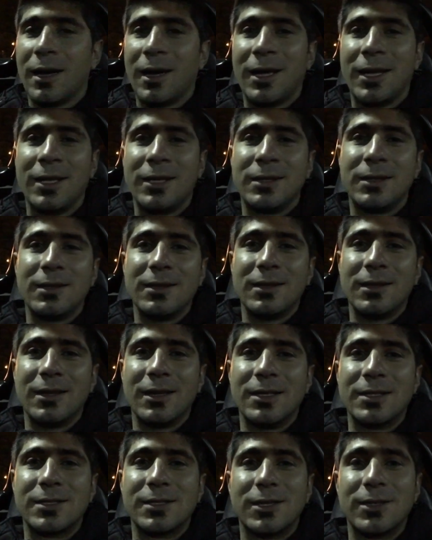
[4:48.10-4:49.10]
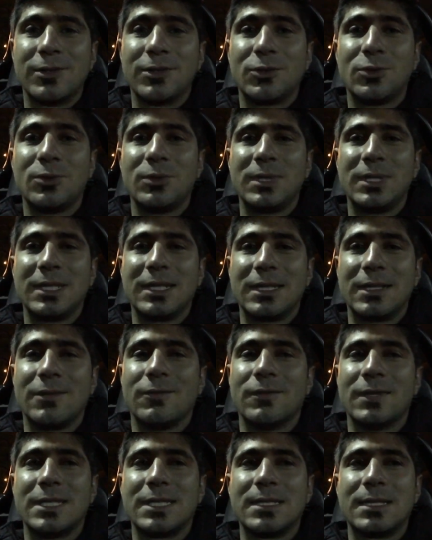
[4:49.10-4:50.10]
I I started doing
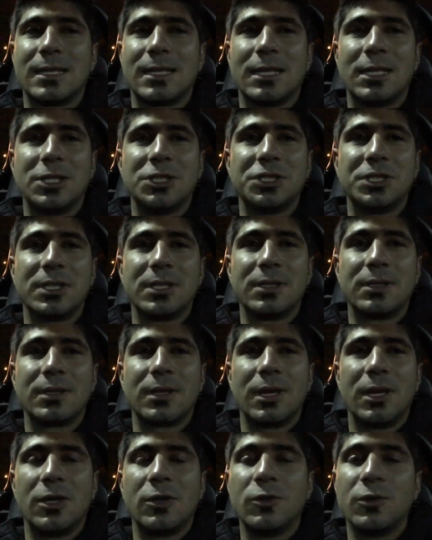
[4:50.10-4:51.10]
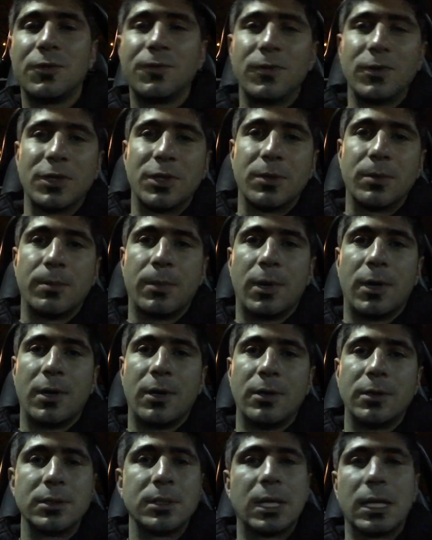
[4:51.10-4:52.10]
investigation. I looked for the
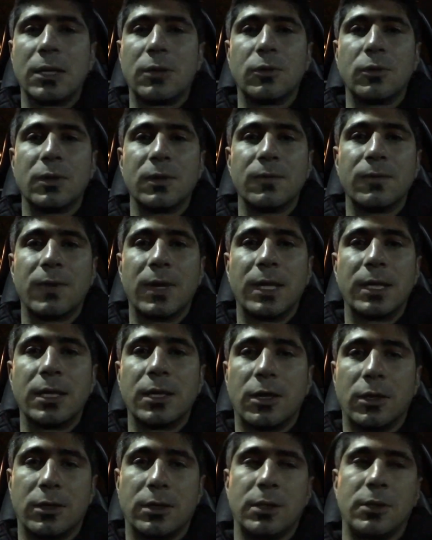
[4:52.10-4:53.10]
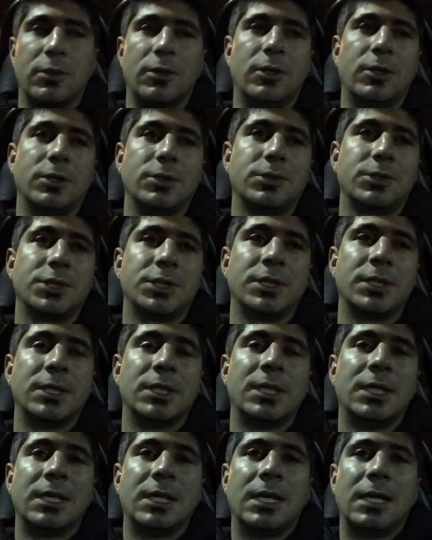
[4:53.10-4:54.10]
balls. I couldn't find it on the couch.
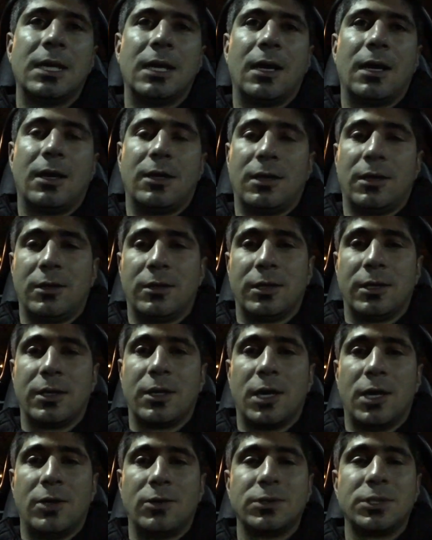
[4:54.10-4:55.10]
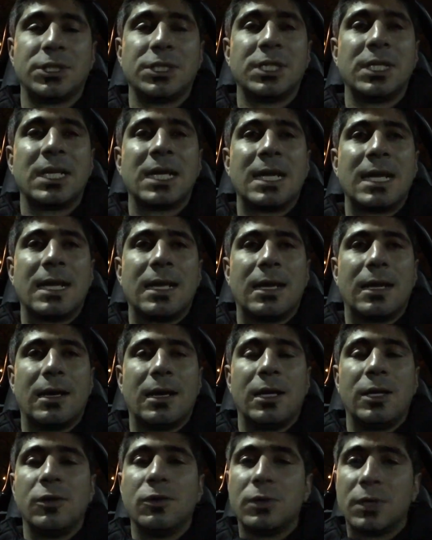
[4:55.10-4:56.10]
On, on the couch.
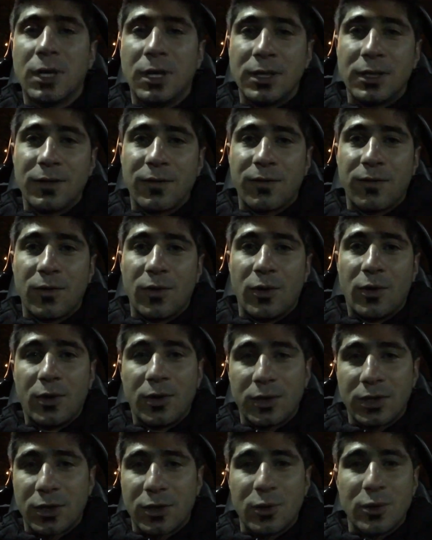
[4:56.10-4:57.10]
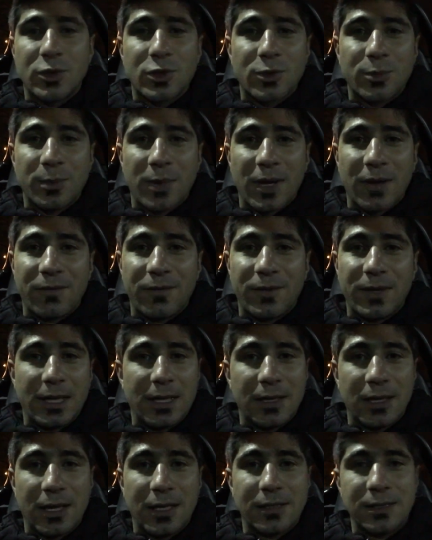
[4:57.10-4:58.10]
I look on the floor close to my
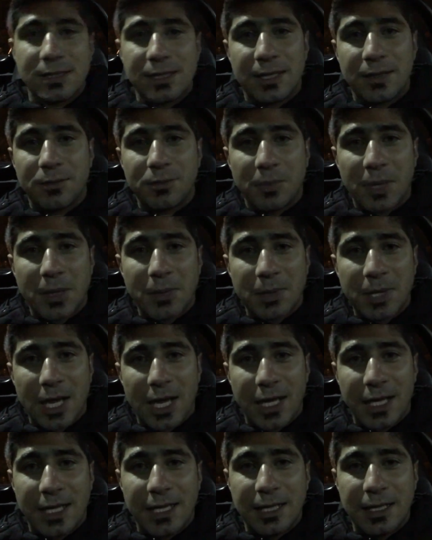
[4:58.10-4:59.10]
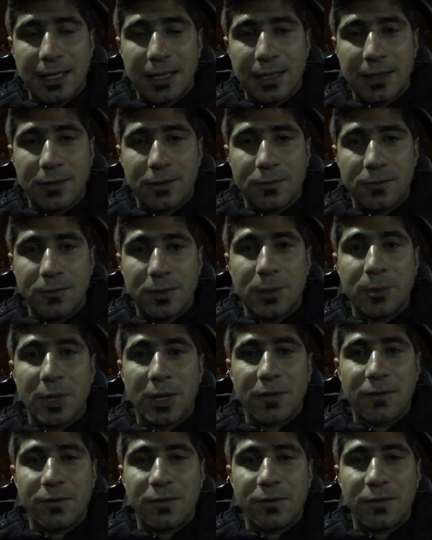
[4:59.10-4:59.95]
feet. I said maybe I hit it with my